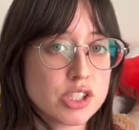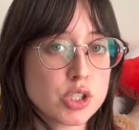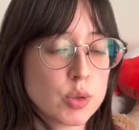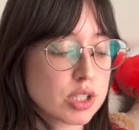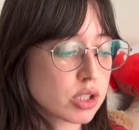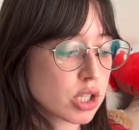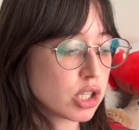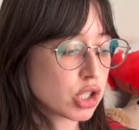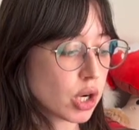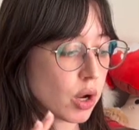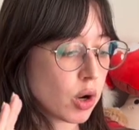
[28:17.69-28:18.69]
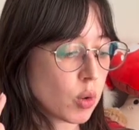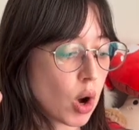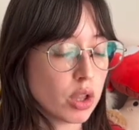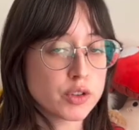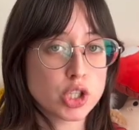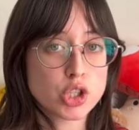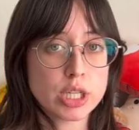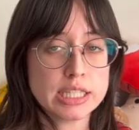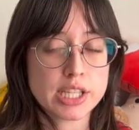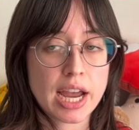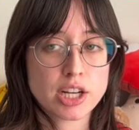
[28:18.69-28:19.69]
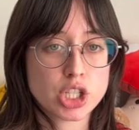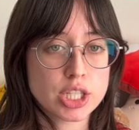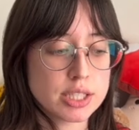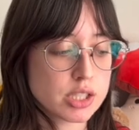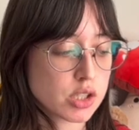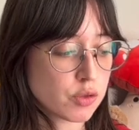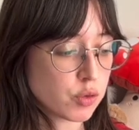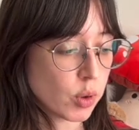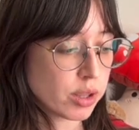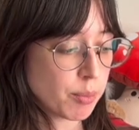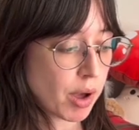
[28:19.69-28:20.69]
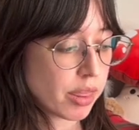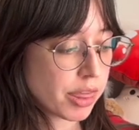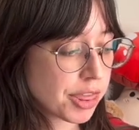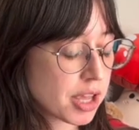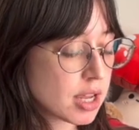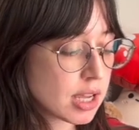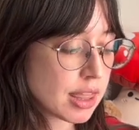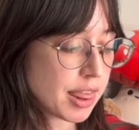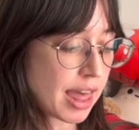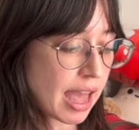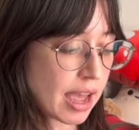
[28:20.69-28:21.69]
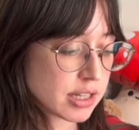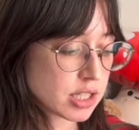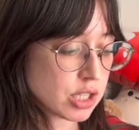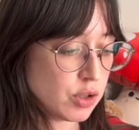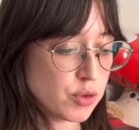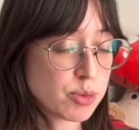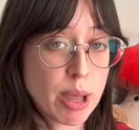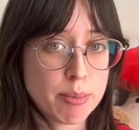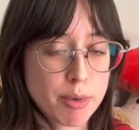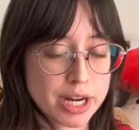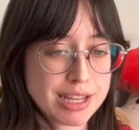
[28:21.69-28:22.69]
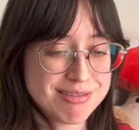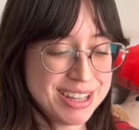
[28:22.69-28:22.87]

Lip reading: So this is gonna show all of your transactions for the month that you've spent money.